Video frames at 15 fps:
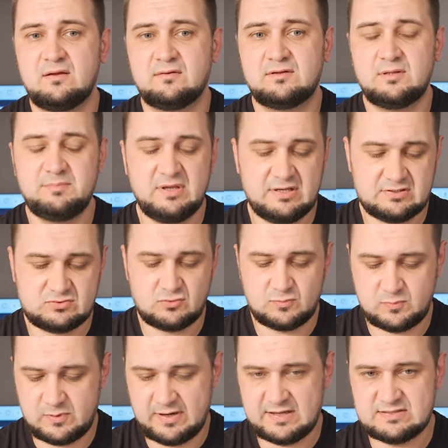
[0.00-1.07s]
The biggest
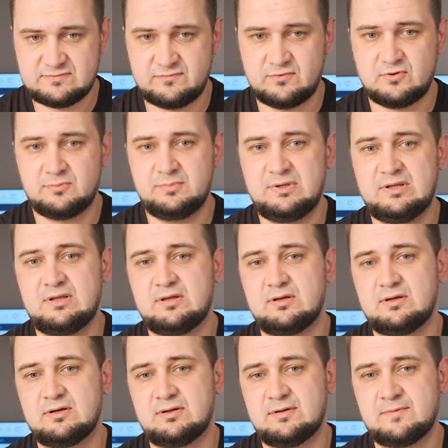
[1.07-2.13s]
surprise for me
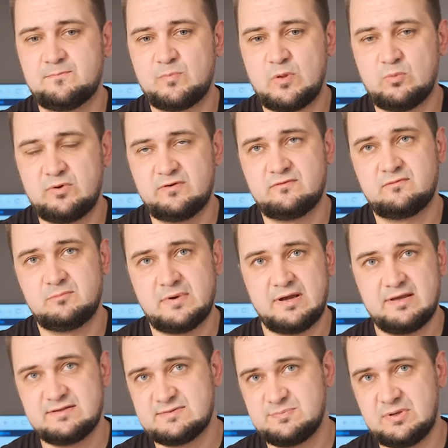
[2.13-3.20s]
with
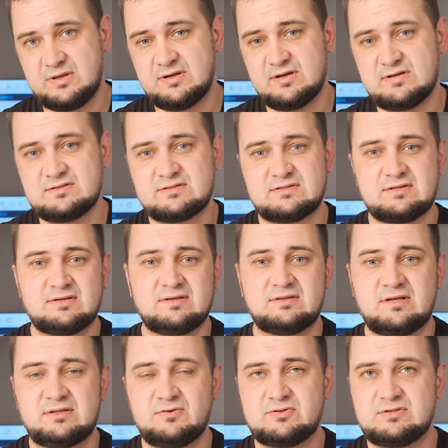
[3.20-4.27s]
my speakers
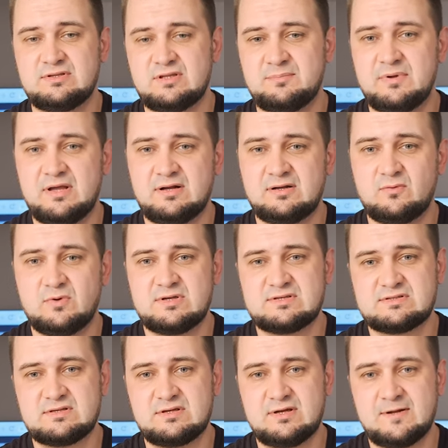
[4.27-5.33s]
that you see in the back
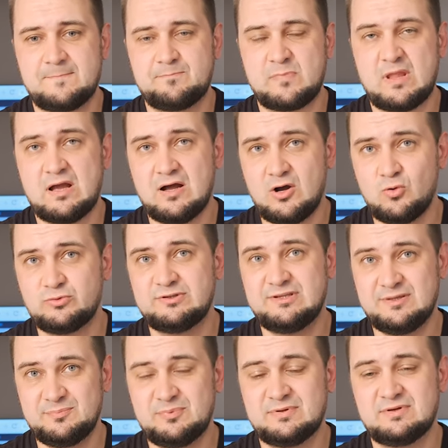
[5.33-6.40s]
was how
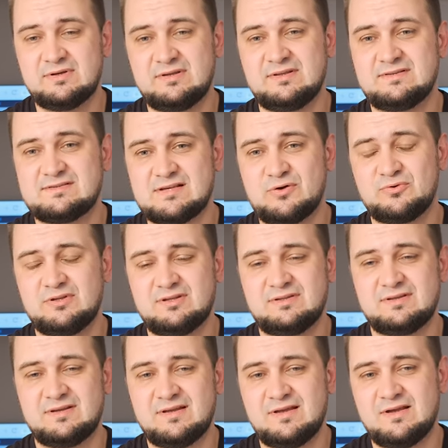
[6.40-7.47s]
deep it sounded
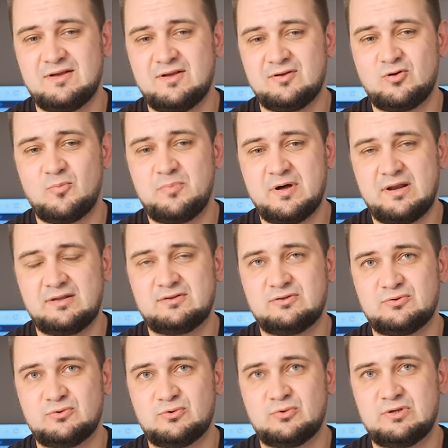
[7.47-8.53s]
compared
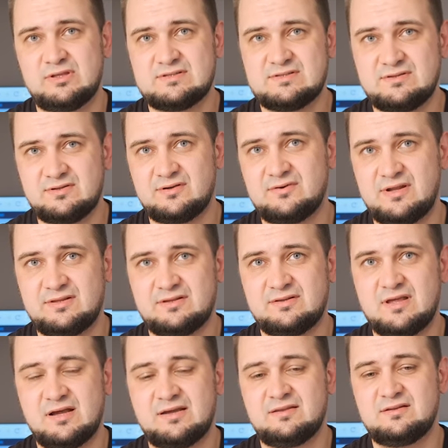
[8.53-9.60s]
to its integrated
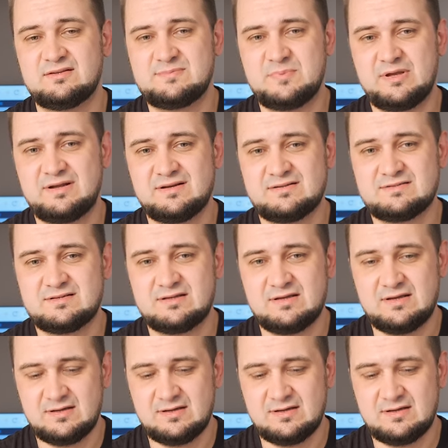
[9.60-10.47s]
DAC in the speakers.